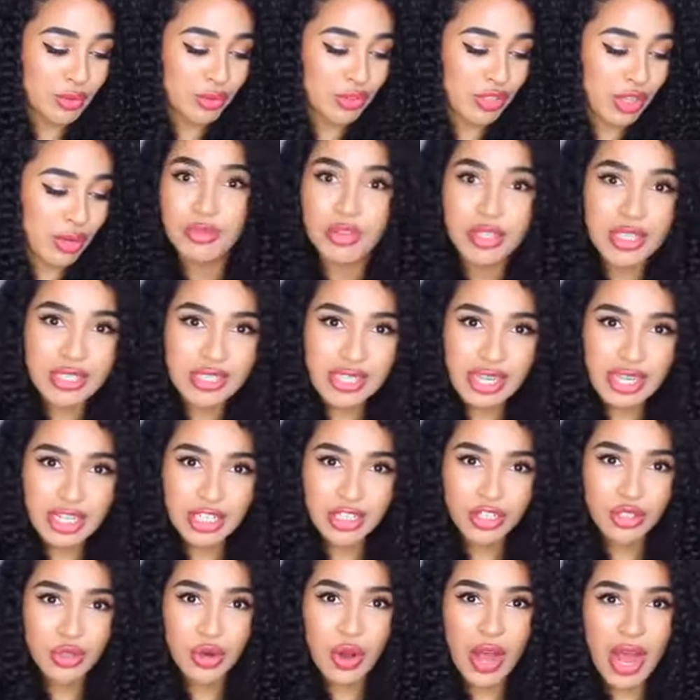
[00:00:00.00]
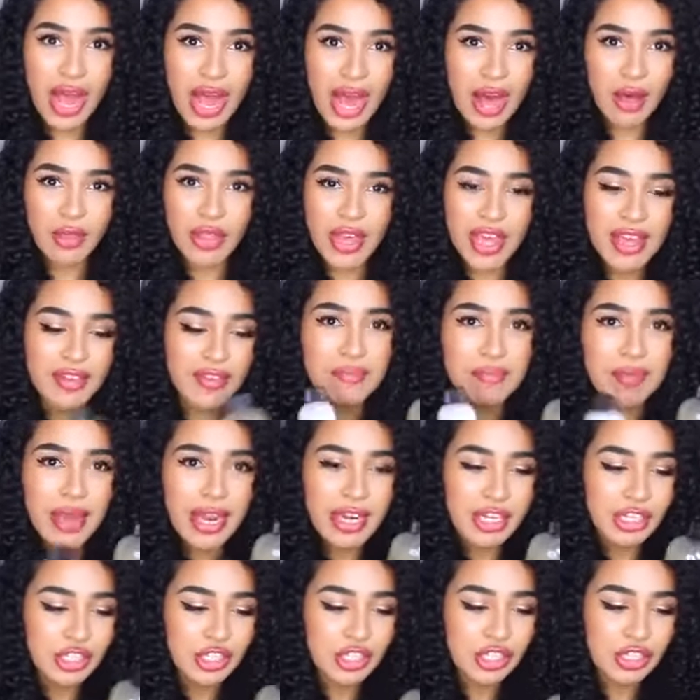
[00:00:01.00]
water. I'm not exactly sure how they've
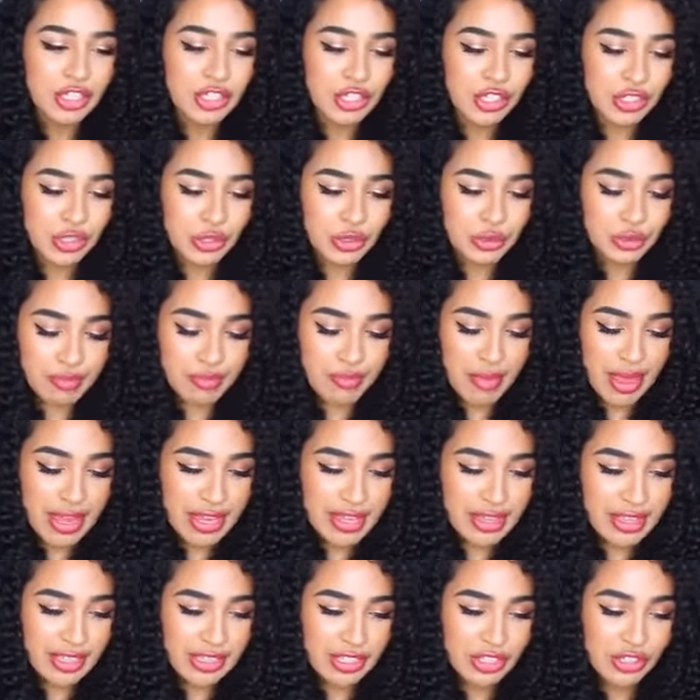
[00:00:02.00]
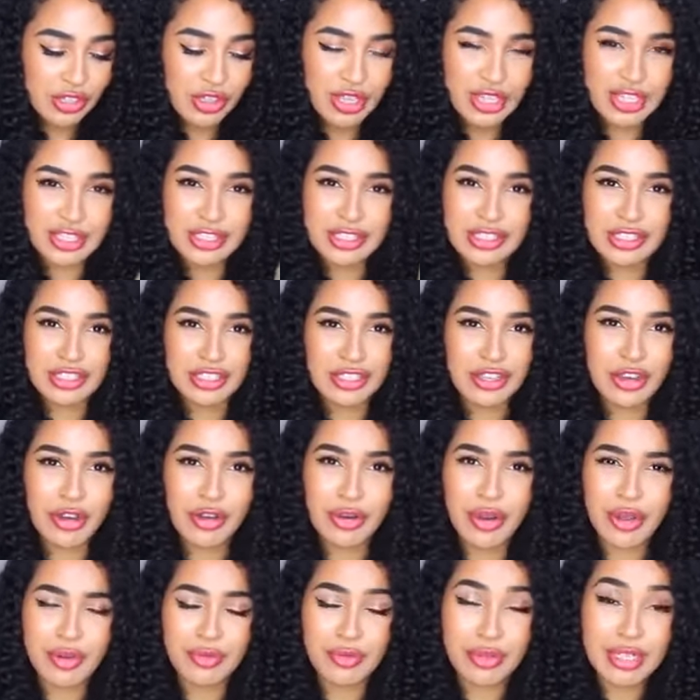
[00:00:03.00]
managed to make this so that it doesn't go
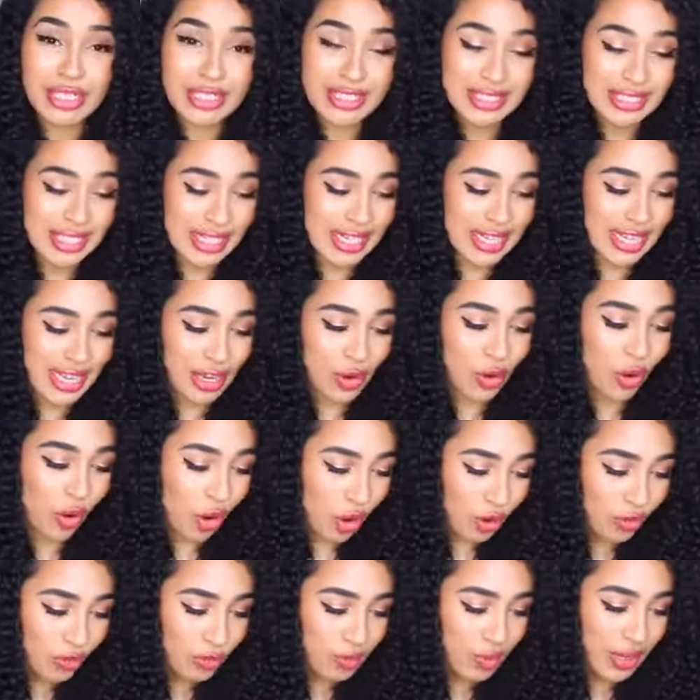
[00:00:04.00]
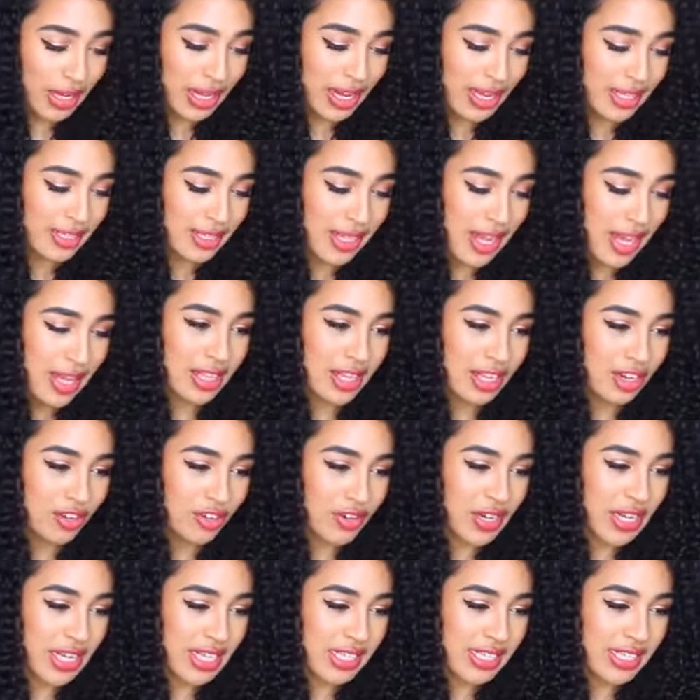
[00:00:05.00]
like really stinky or off, because the
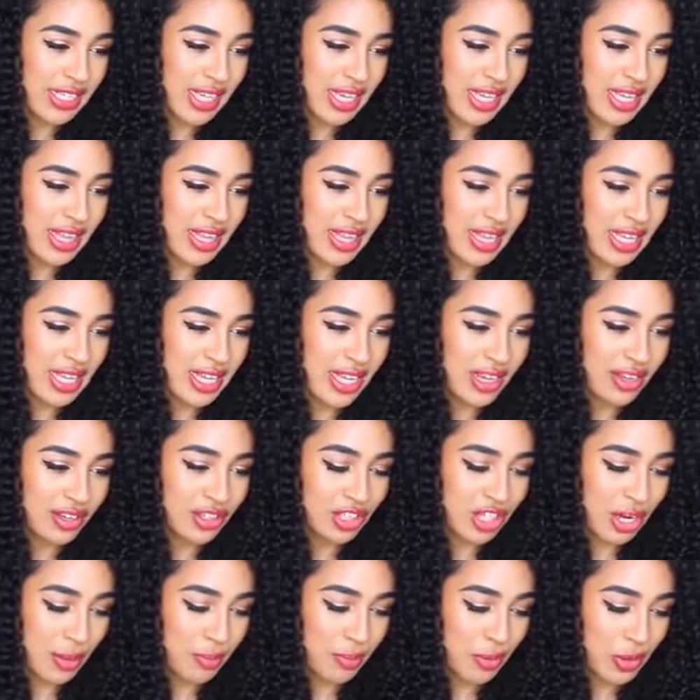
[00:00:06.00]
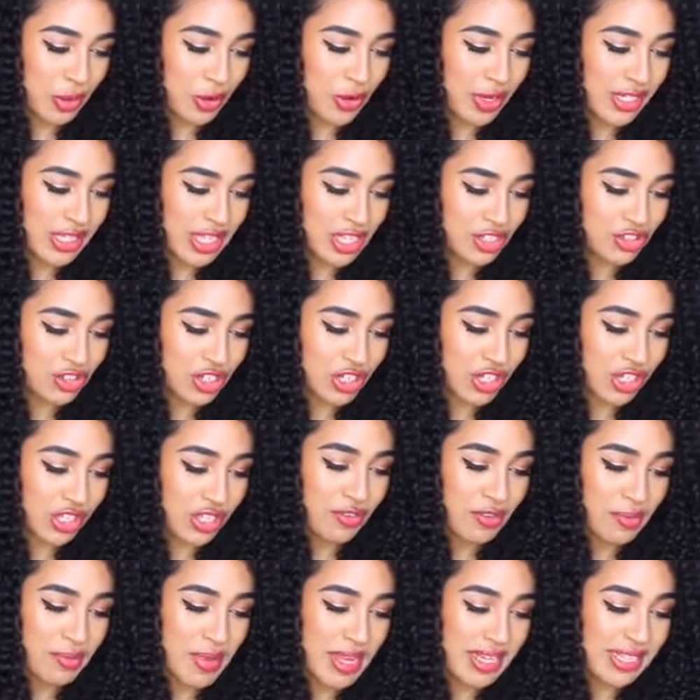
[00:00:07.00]
ingredients in the shampoo is literally
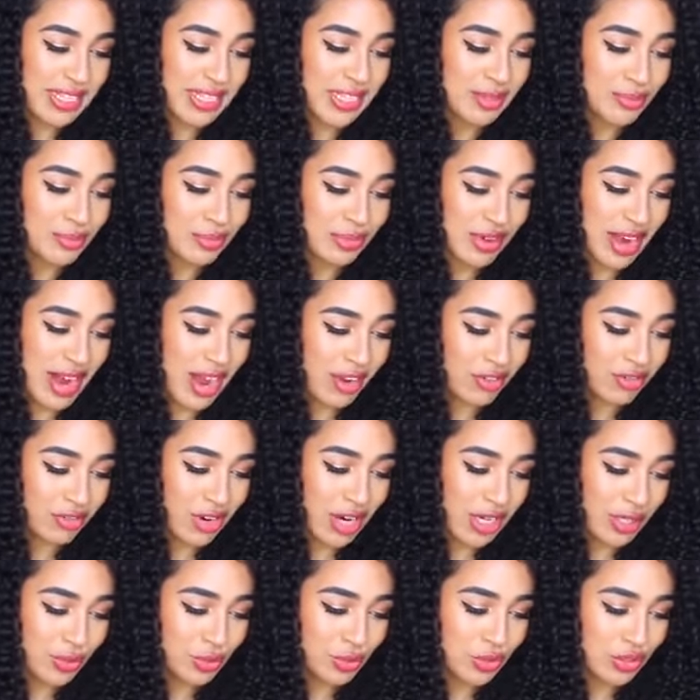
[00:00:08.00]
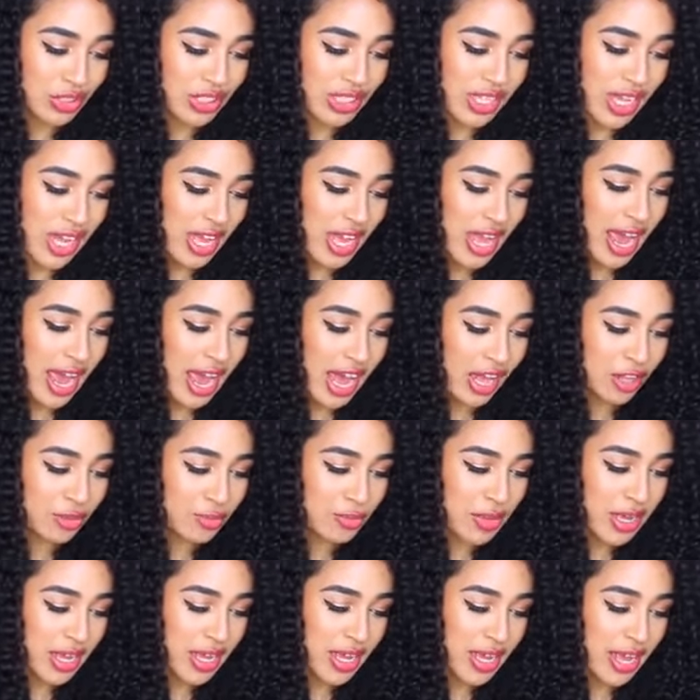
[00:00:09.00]
just fermented brown rice water,
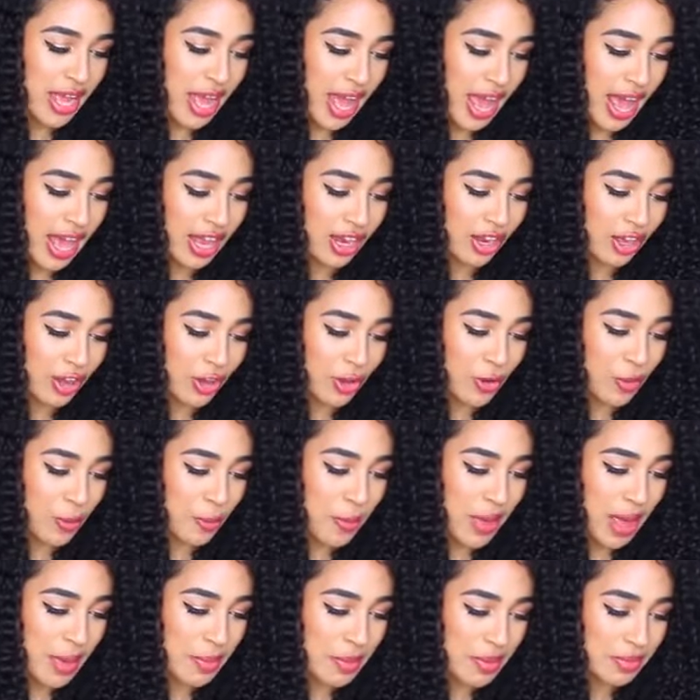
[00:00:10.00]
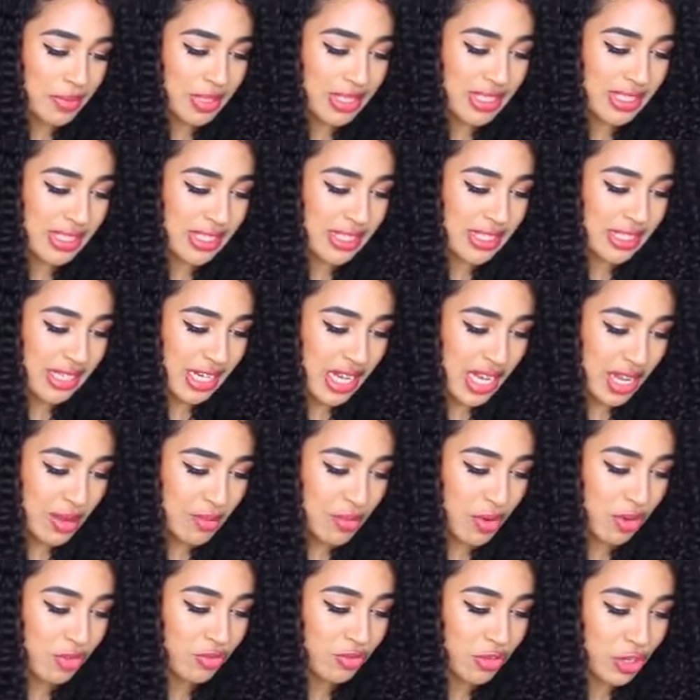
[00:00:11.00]
alma, aloe, peppermint,
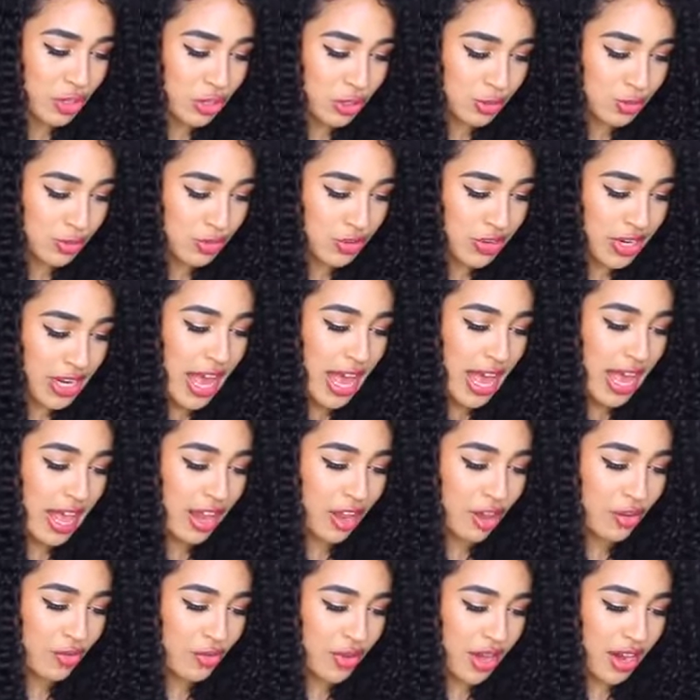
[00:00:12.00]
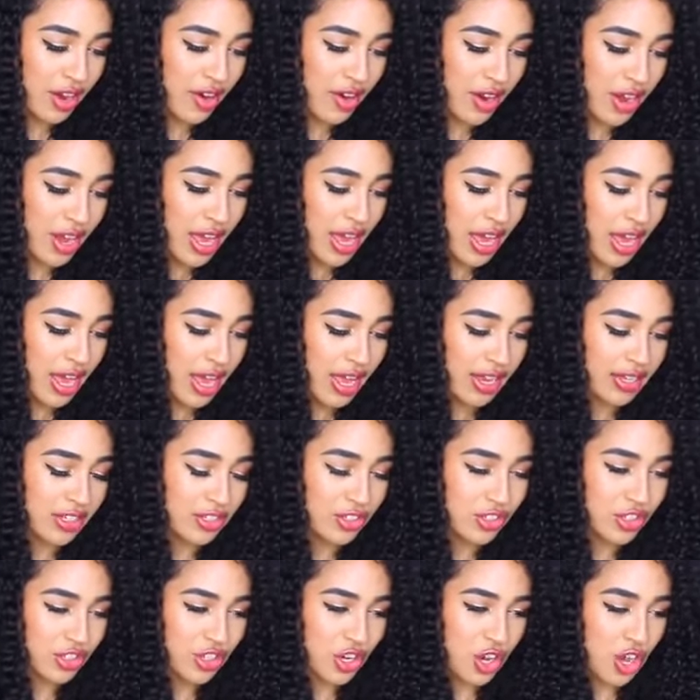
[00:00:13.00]
neem, rosemary, aloe vera, and
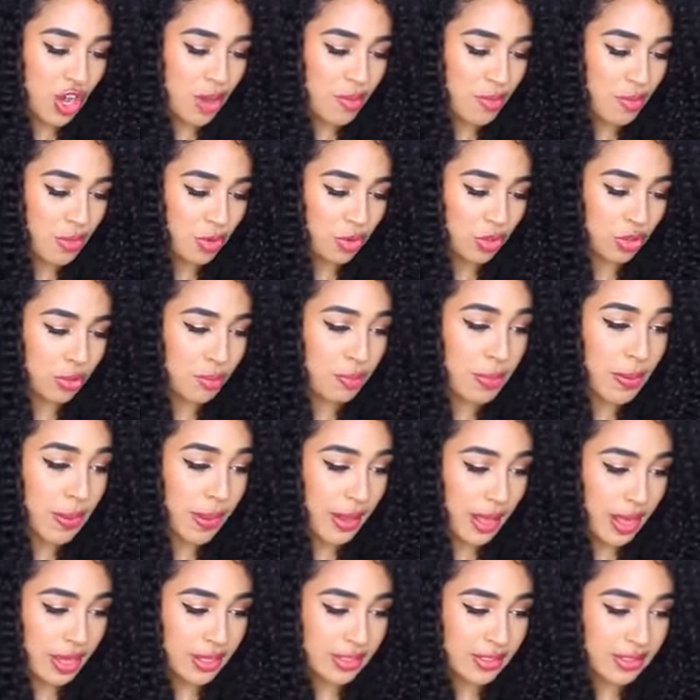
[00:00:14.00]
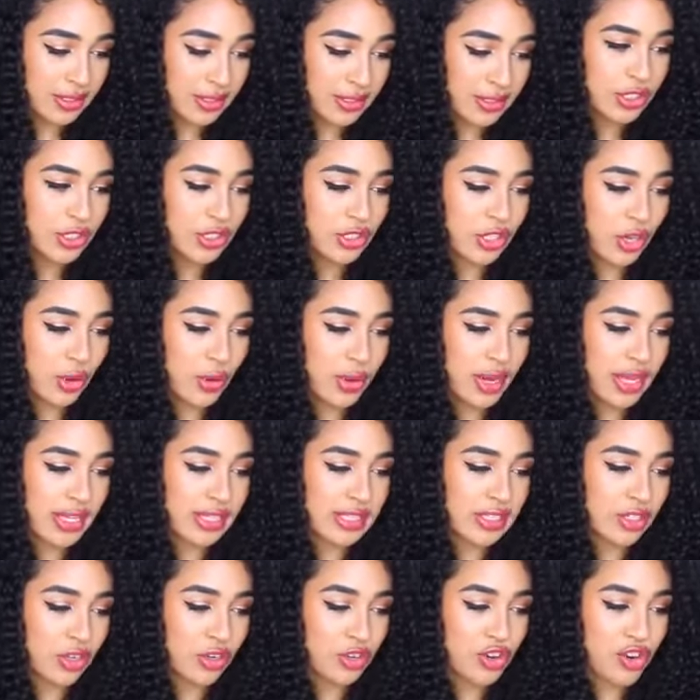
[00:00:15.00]
germol plus. So
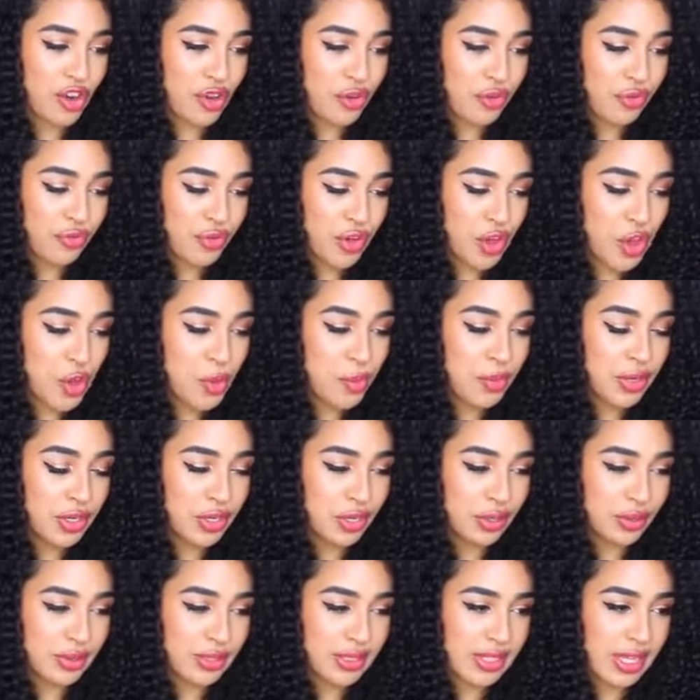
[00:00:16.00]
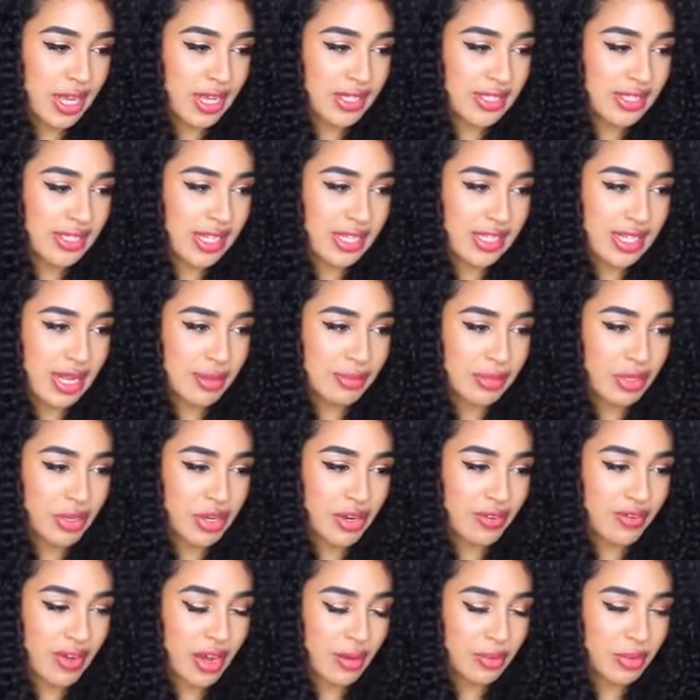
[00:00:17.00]
it's got no foam, no suds. That's
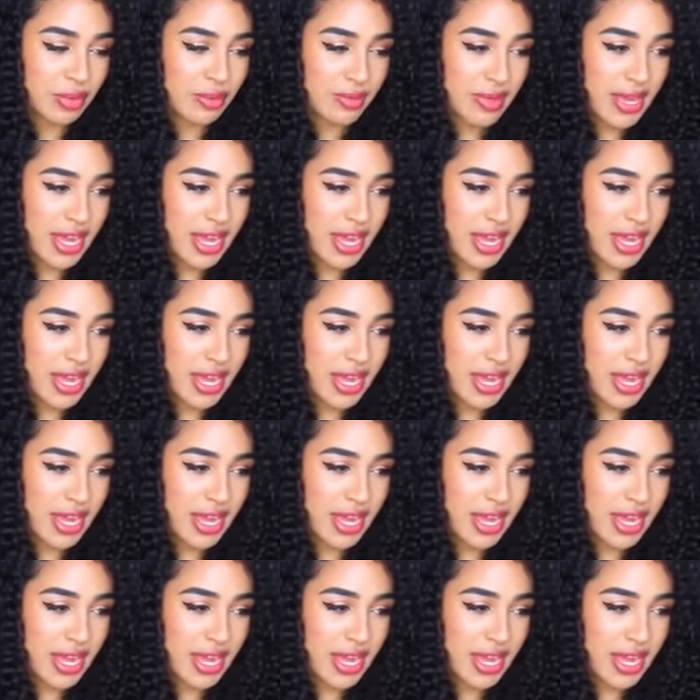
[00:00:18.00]
absolutely fine with